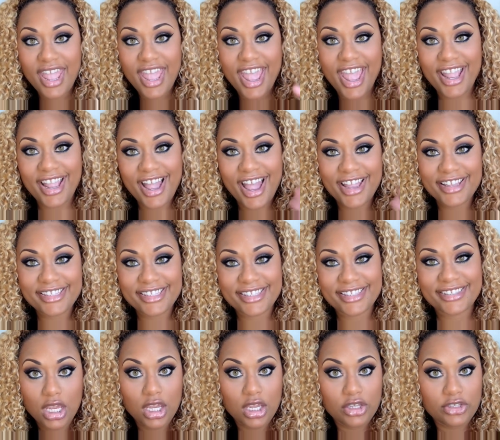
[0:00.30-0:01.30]
Hey
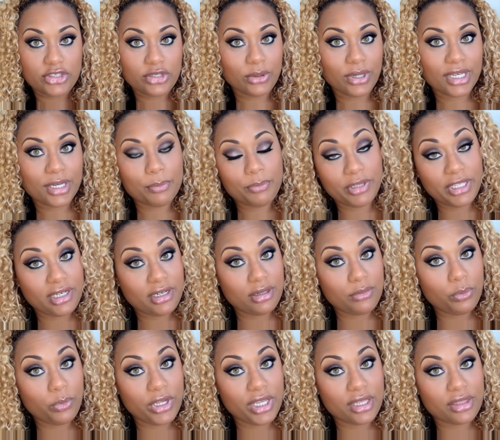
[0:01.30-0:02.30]
guys! So I
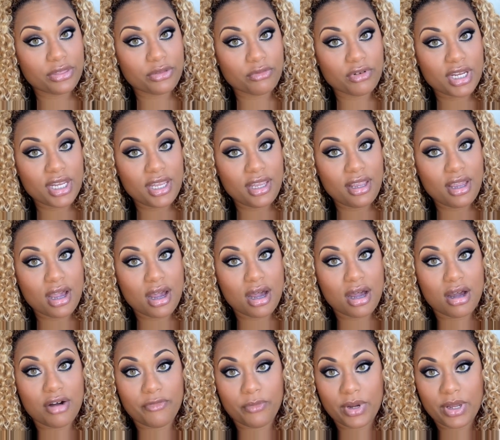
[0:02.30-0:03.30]
completed week three
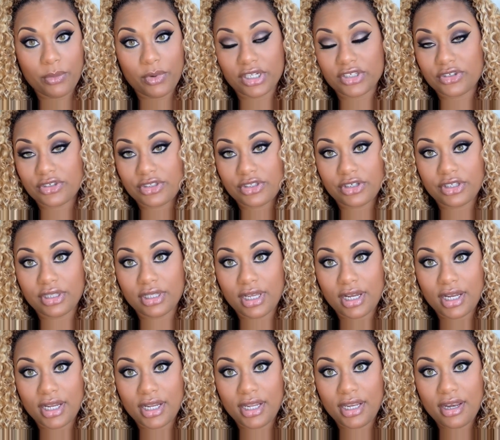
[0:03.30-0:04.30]
of Weight Watchers
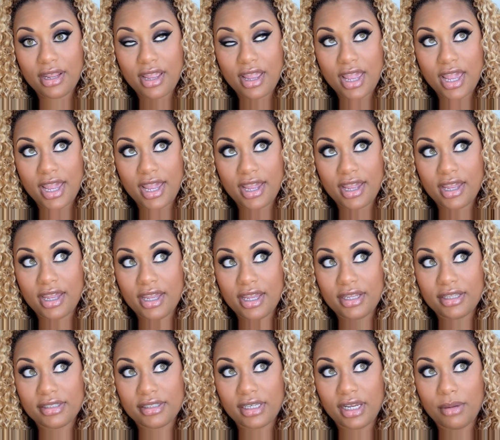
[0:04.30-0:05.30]
Online,
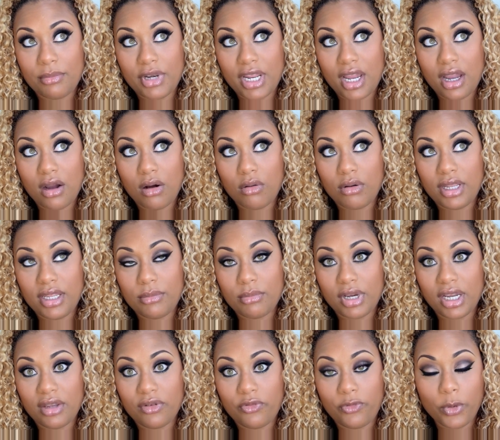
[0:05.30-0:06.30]
and I'm now in
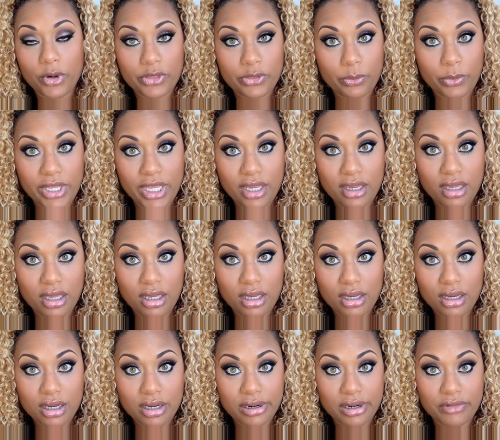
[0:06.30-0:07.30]
my fourth week
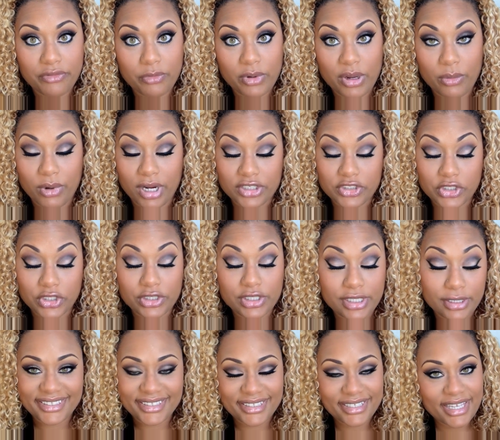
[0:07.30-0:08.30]
of Weight
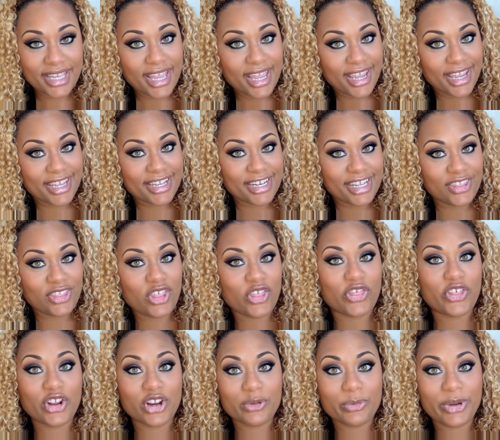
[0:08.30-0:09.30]
Watchers. And in the
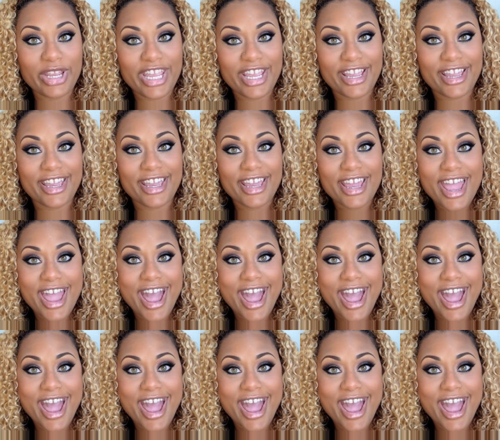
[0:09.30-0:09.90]
third week,